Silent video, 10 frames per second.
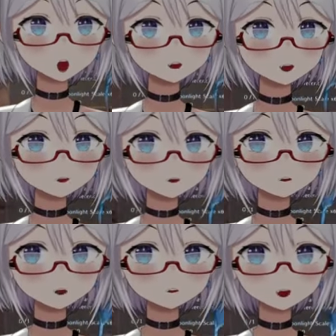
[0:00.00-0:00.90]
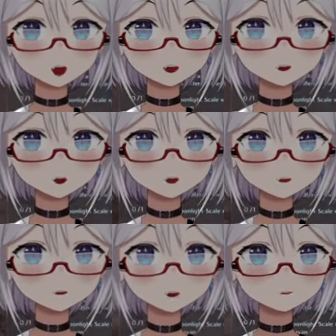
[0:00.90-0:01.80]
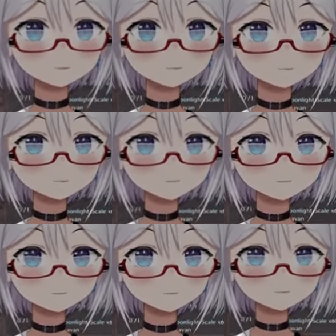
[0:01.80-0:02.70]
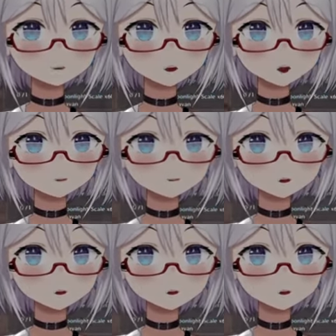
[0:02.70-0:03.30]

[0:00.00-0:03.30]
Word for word: right there. Good job, Clean peen. Okay, right here